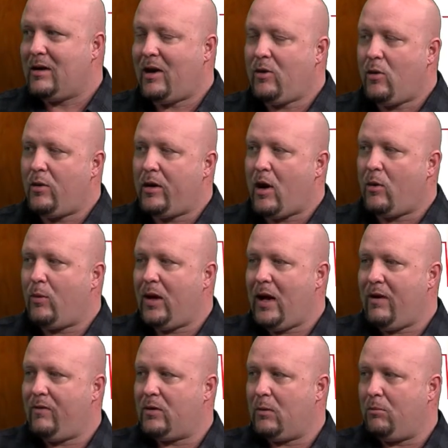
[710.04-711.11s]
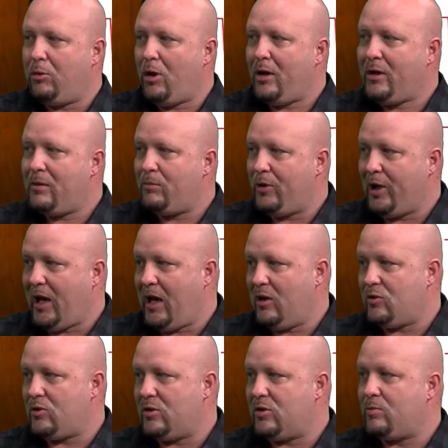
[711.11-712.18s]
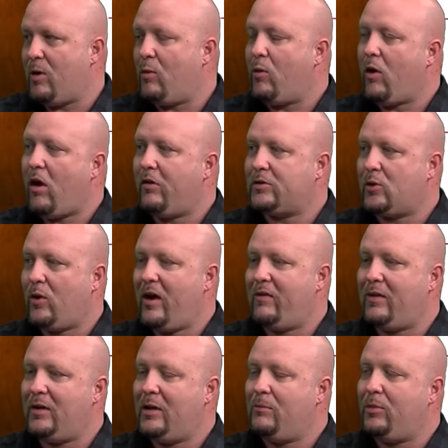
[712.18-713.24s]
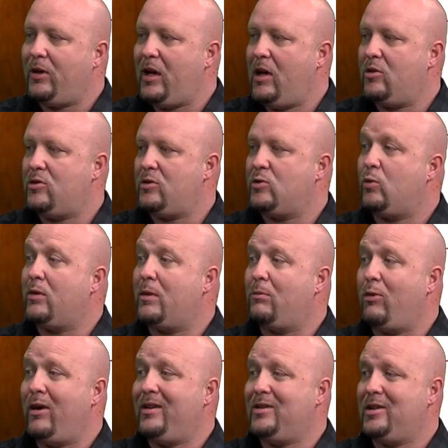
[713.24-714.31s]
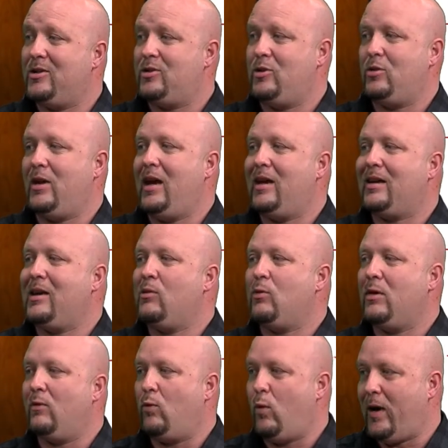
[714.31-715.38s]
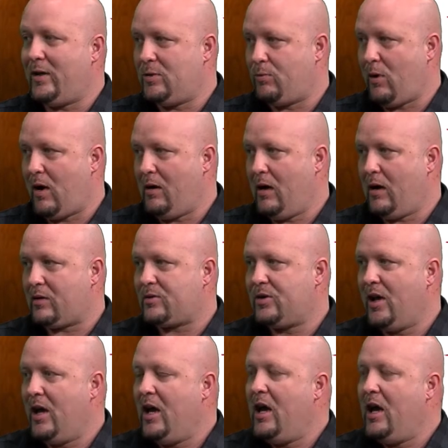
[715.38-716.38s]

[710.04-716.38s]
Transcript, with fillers: not only are we having the blood implications, but we're also having implications where the brain tissue can't get rid of waste products.